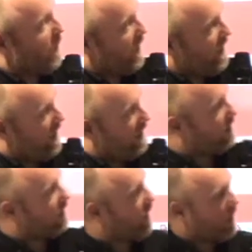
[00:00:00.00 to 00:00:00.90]

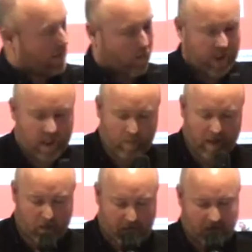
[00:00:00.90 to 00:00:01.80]
we, I want to kind of
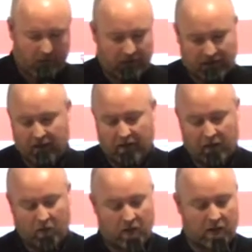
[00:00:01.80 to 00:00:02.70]
bring it back up to date
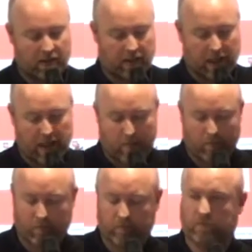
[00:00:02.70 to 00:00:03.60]
then.
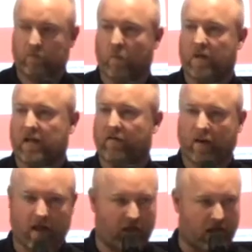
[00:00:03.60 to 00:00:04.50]
Um, we
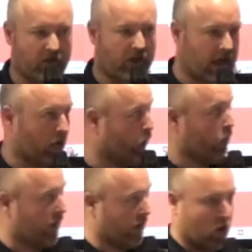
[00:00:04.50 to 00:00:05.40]
definitely live in a
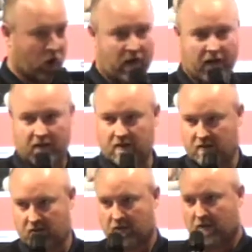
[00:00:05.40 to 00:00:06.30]
loyalty economy.
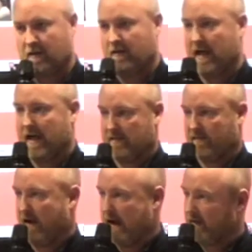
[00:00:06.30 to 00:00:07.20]
That's that is a
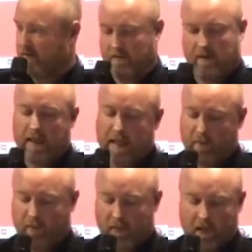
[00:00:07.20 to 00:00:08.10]
fact.
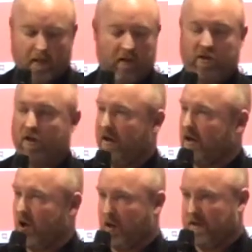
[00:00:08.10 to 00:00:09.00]
Um, there's other
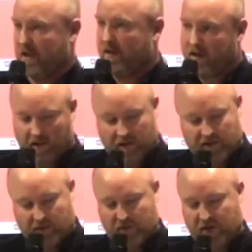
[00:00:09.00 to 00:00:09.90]
economies out there like
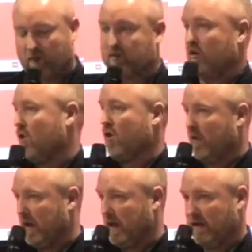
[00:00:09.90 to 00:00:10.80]
the subscription
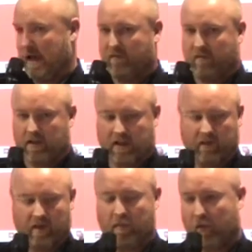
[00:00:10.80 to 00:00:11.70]
economy, Netflix, and all
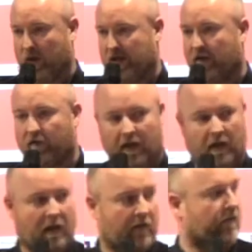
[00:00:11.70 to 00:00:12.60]
that, but we
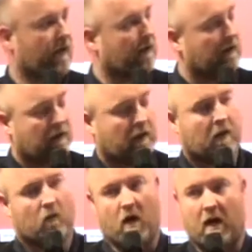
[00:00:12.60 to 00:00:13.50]
definitely live in
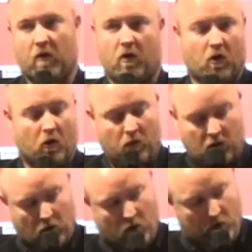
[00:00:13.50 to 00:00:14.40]
what I would call
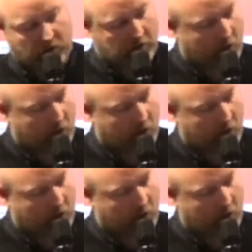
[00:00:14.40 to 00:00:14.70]
a loyalty